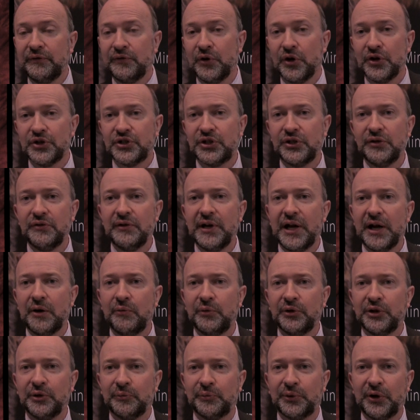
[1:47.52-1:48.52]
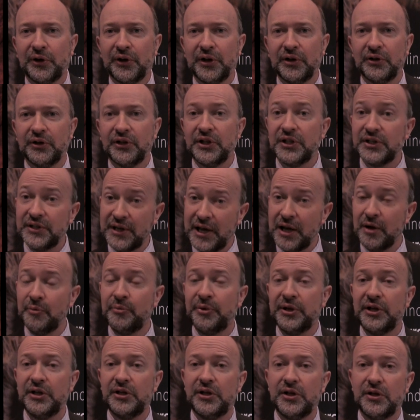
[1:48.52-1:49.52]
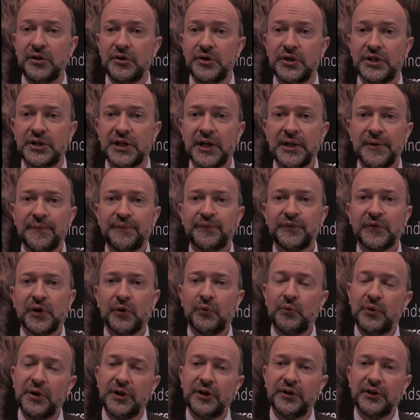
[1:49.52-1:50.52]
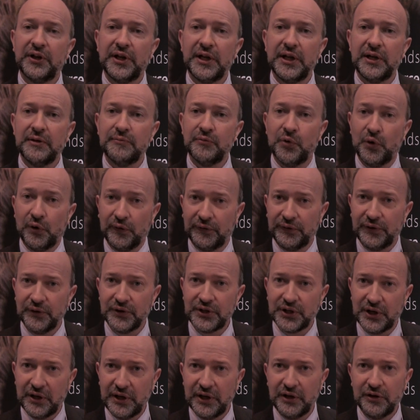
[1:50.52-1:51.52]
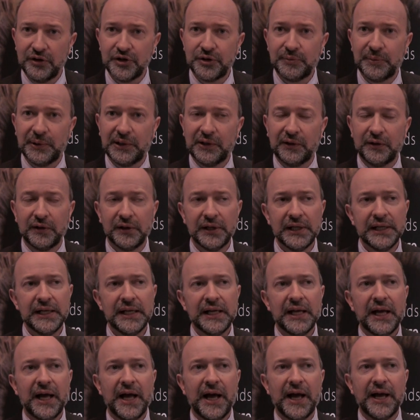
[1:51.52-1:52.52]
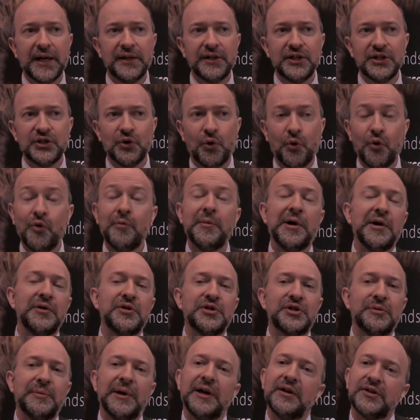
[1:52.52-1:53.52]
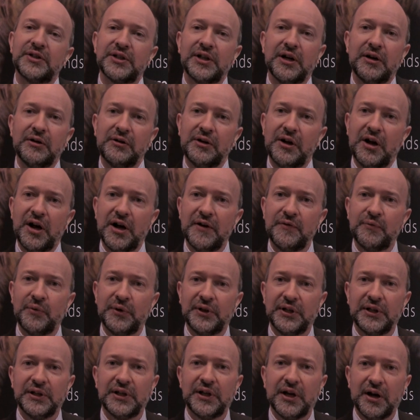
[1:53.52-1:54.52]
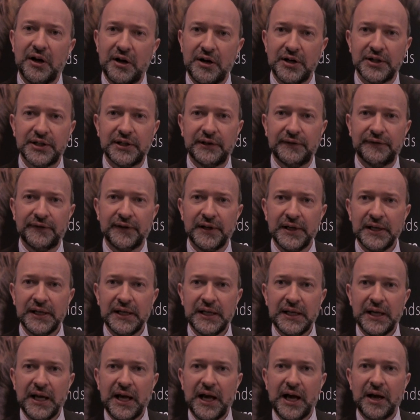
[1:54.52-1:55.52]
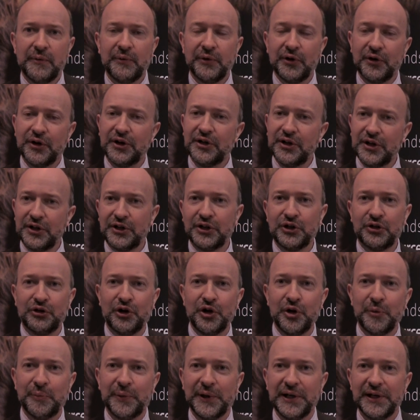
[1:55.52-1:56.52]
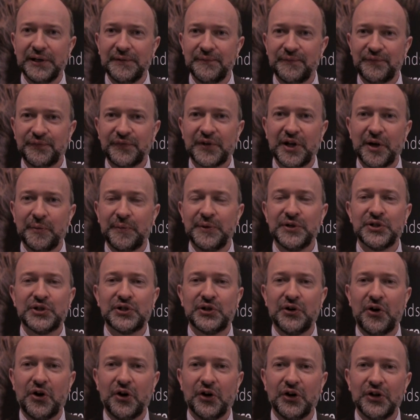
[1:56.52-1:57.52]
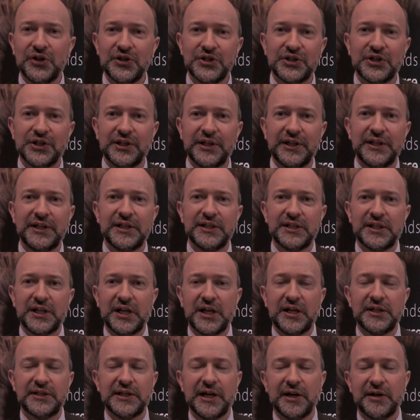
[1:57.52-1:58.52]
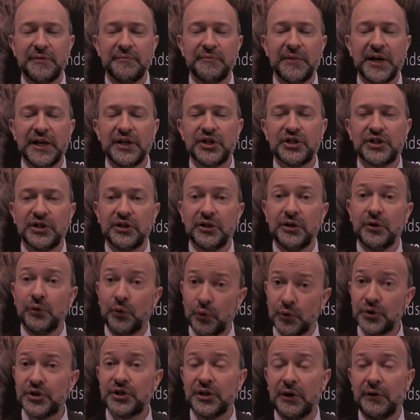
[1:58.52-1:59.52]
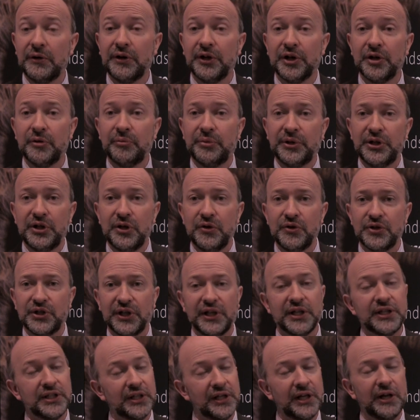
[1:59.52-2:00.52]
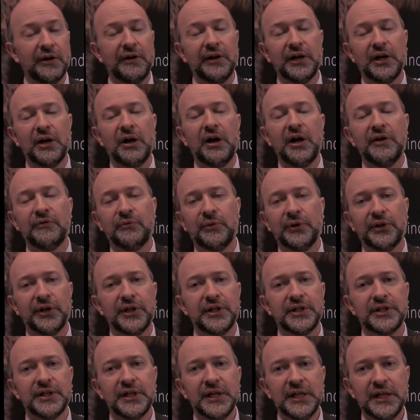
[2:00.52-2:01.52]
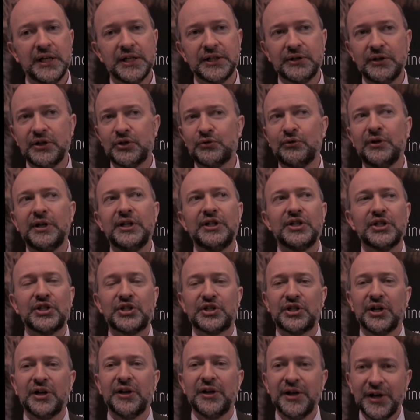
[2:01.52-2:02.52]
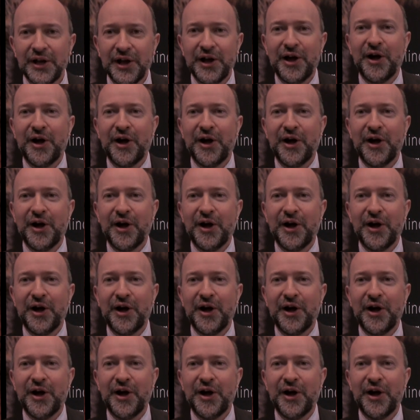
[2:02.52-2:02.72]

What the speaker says: got to now with the product that is now being used within Moorfields Hospital and is almost about to go live within Cardiff. And we've got another group up in Scotland and down in Maidstone who also are going to be using it and going live with it. So it's really just to